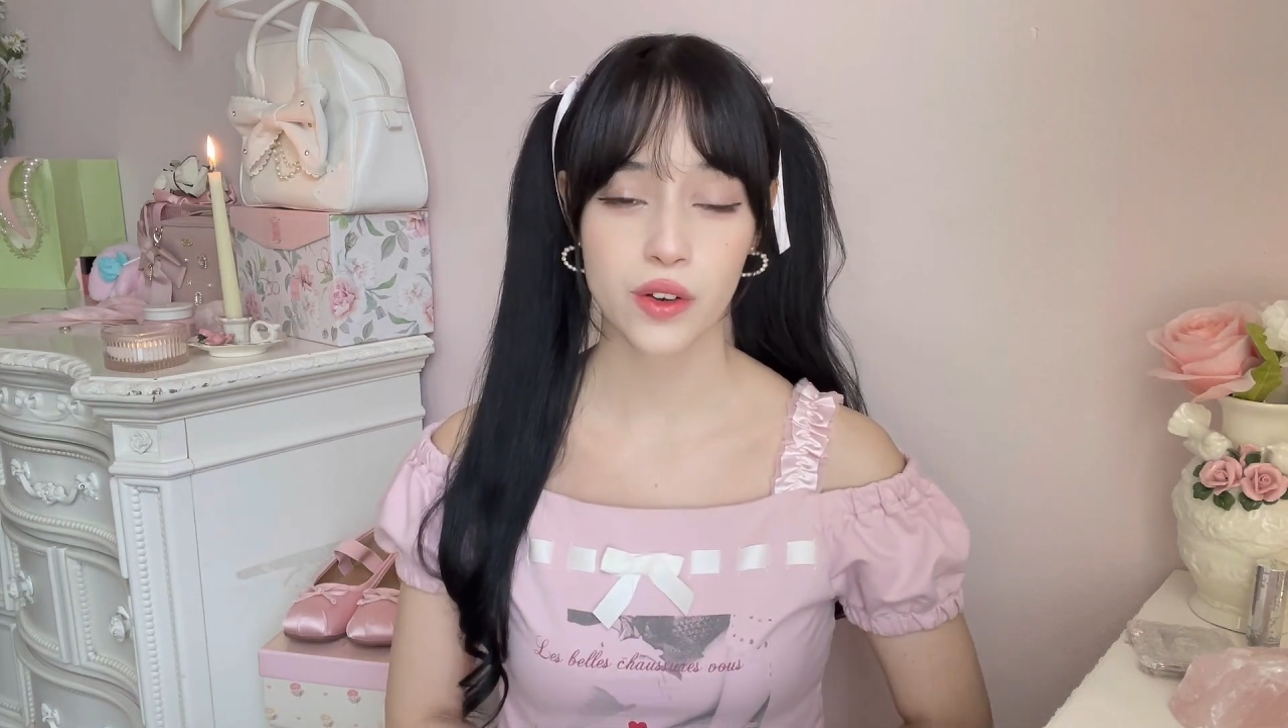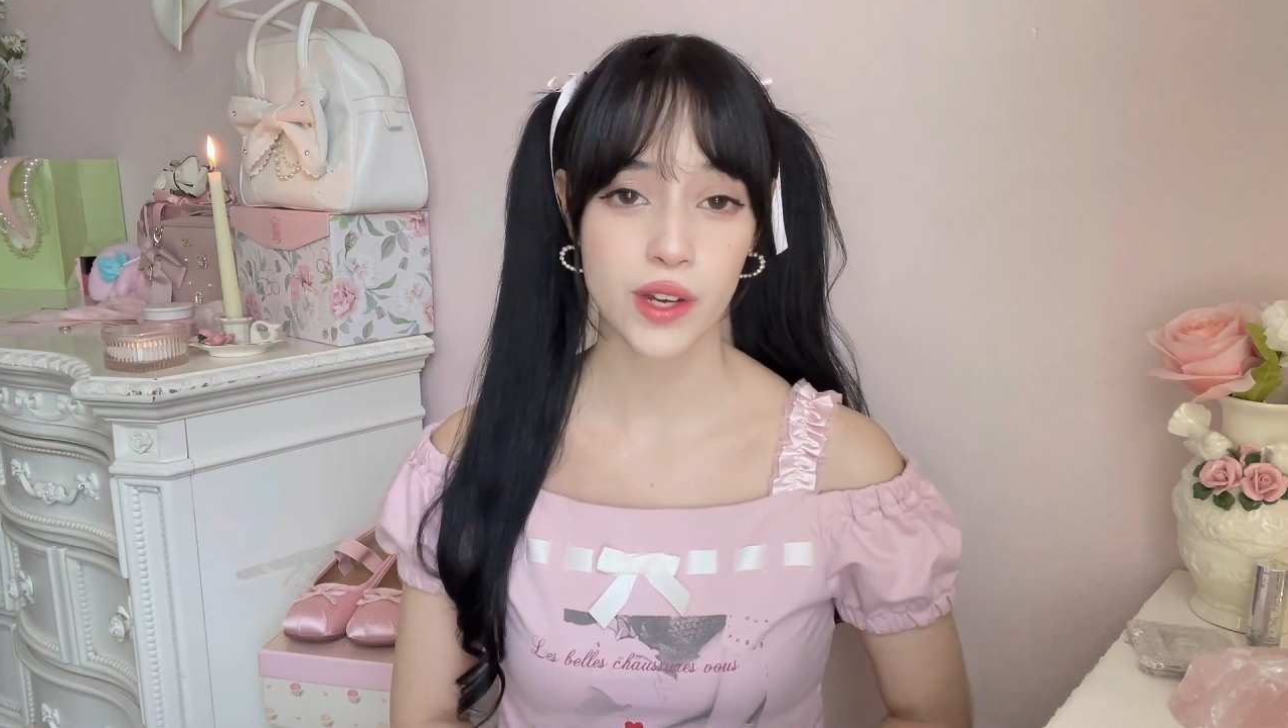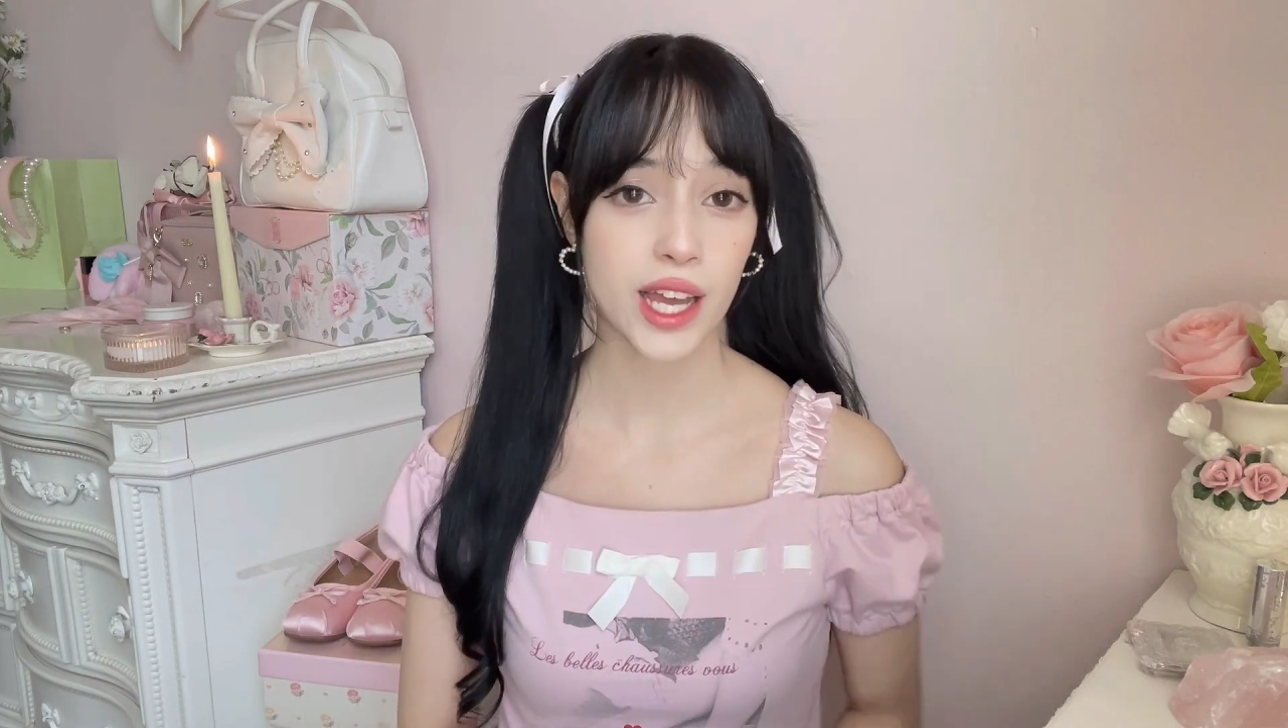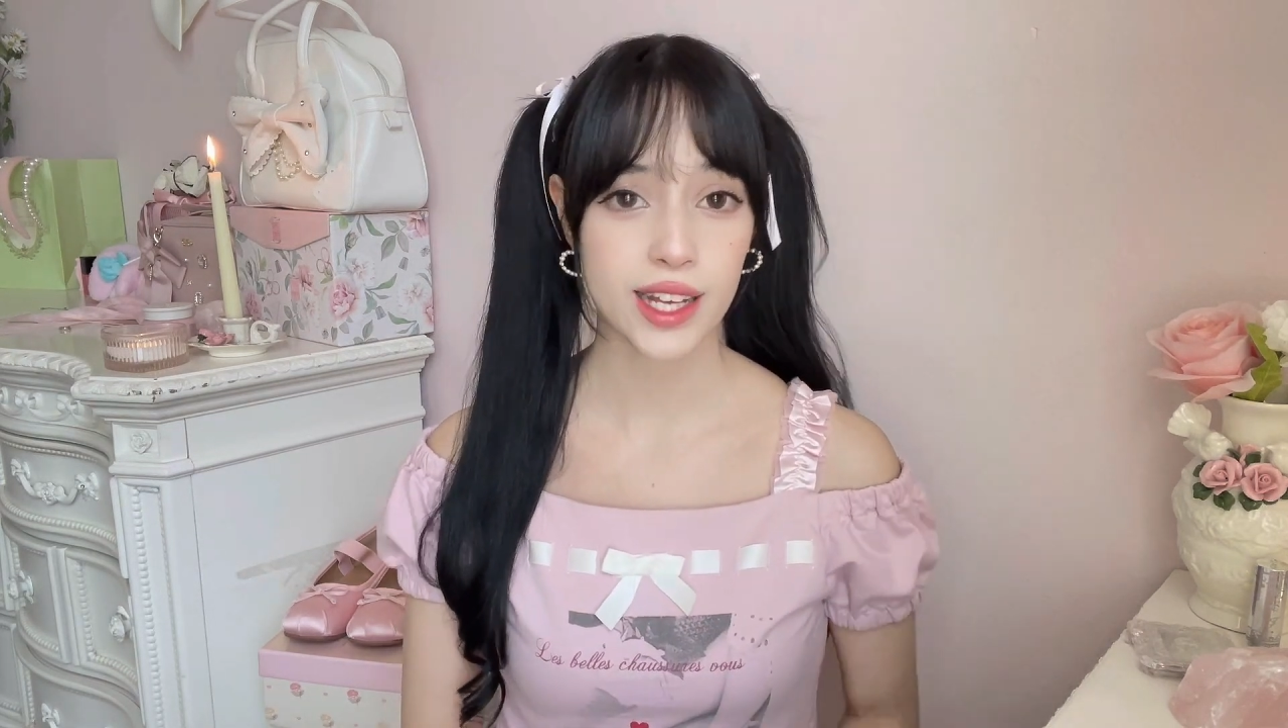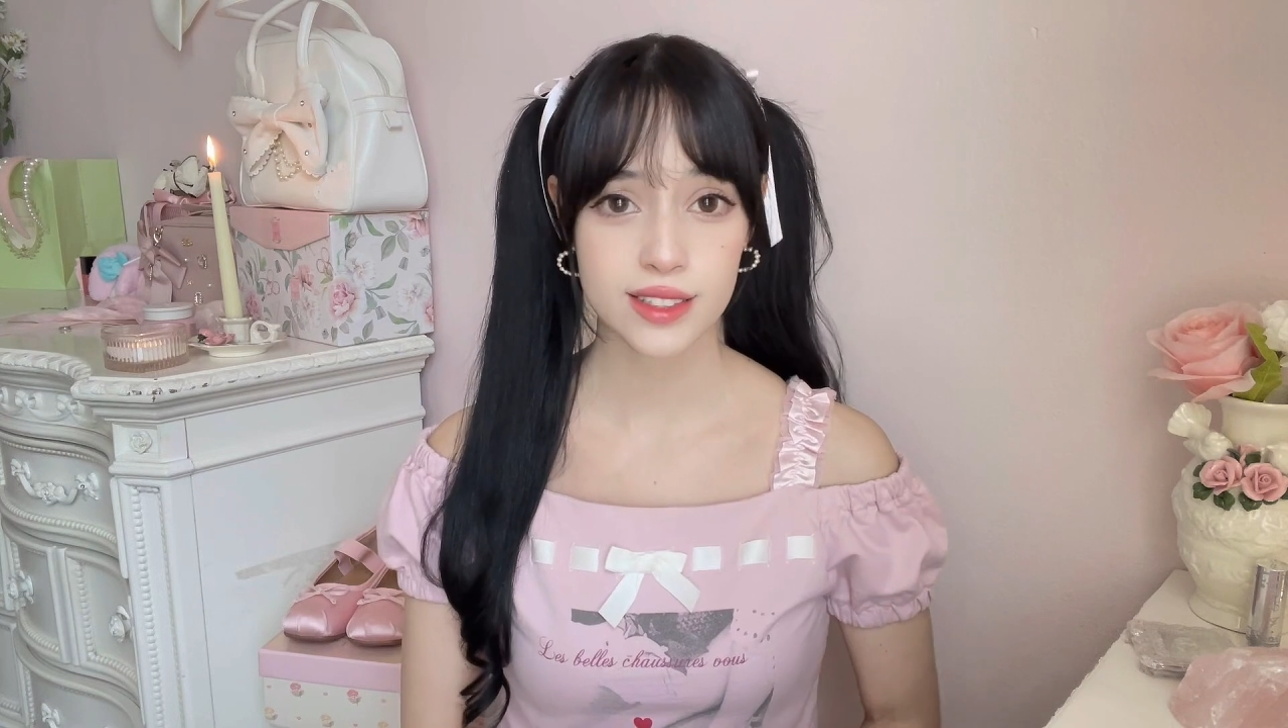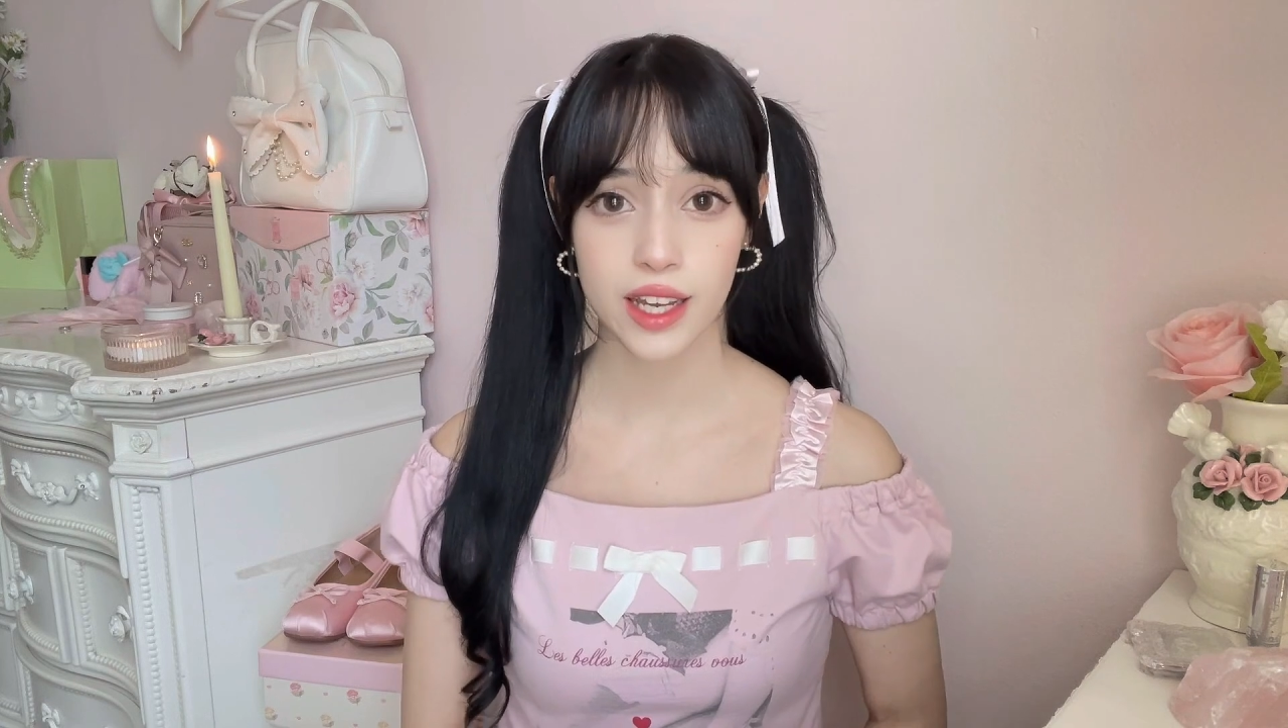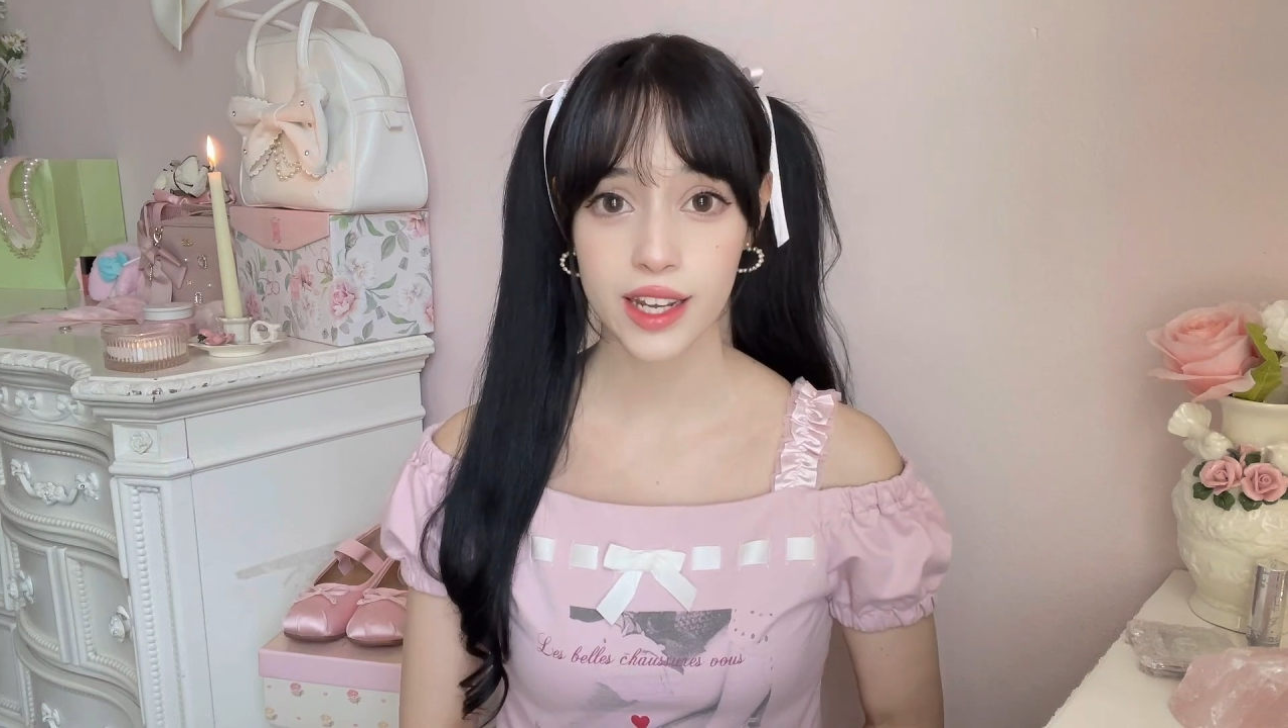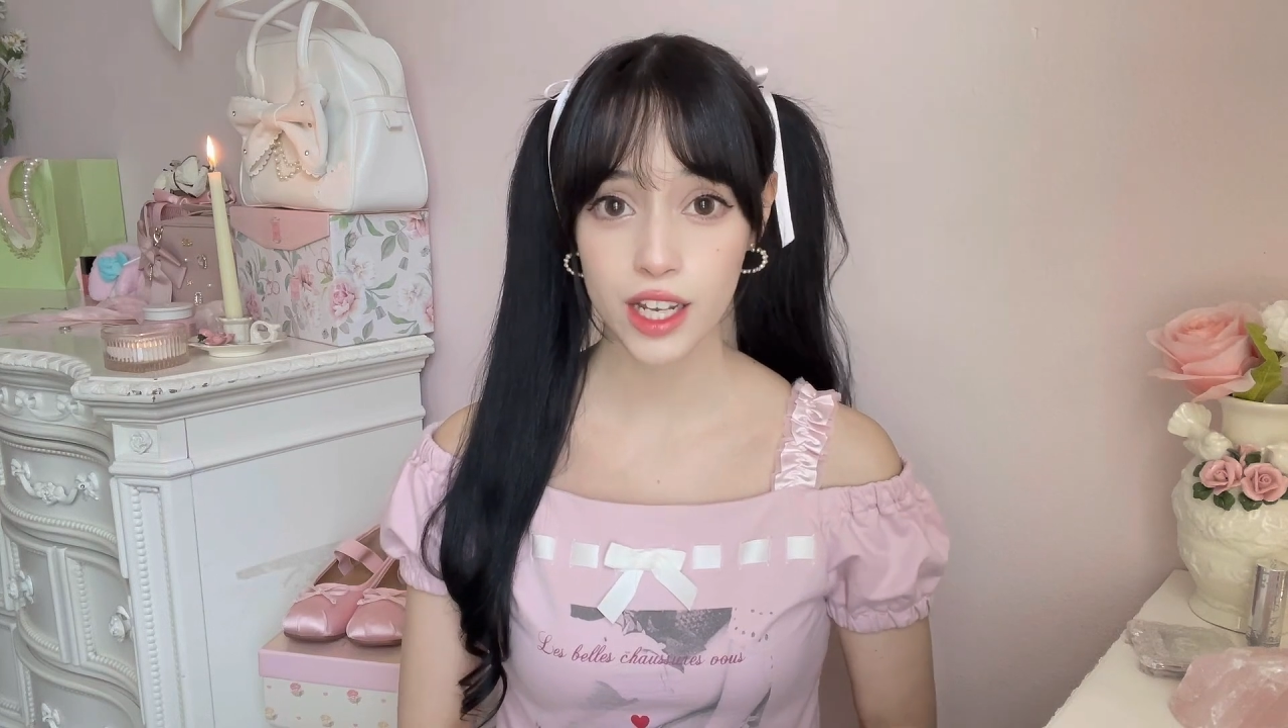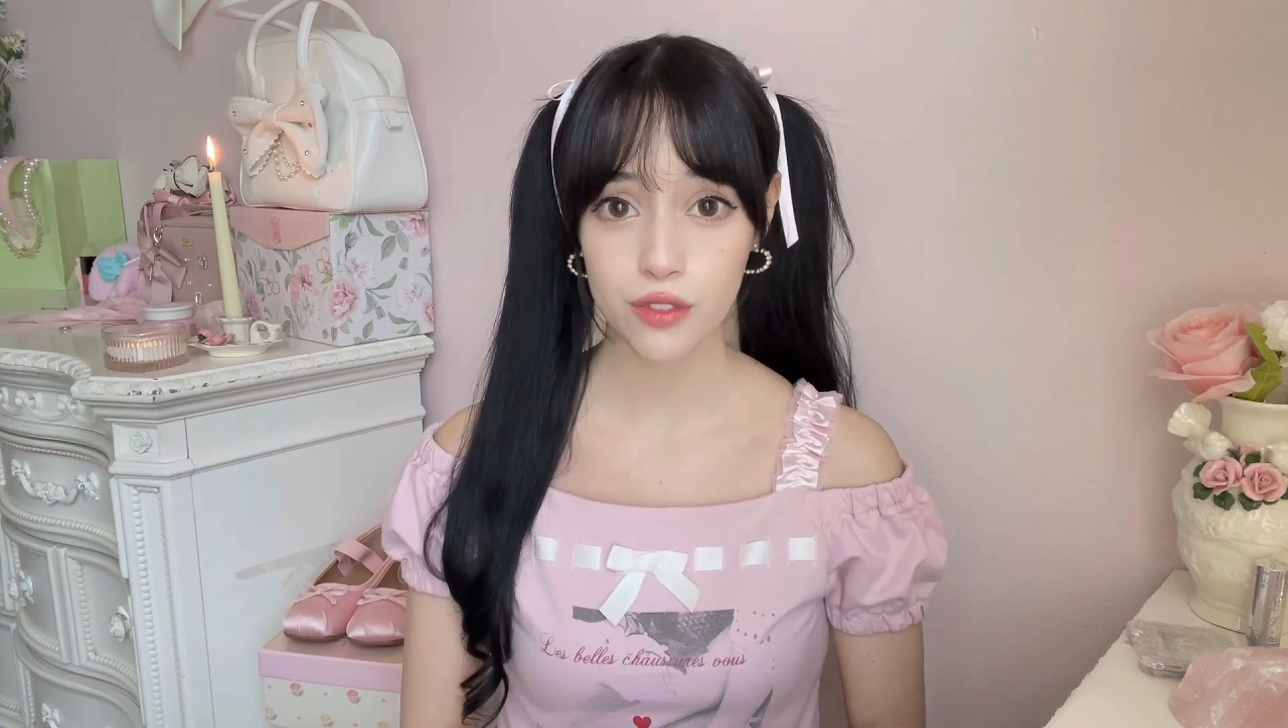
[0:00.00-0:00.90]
coquette aesthetic.